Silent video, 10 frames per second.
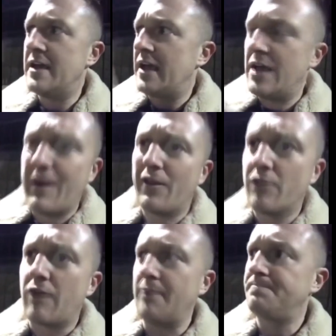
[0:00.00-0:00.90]
He went on the
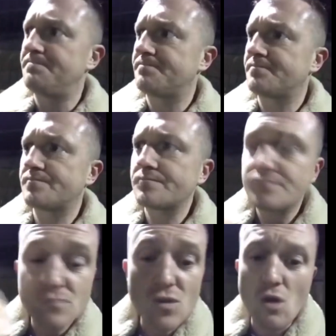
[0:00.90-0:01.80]
run,
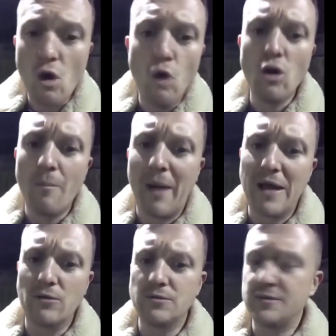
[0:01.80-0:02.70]
all on
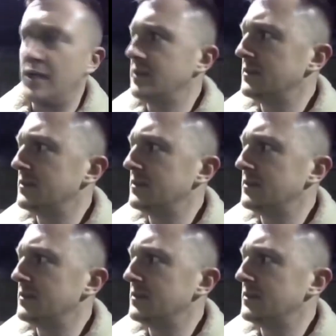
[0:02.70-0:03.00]
bail. Yeah.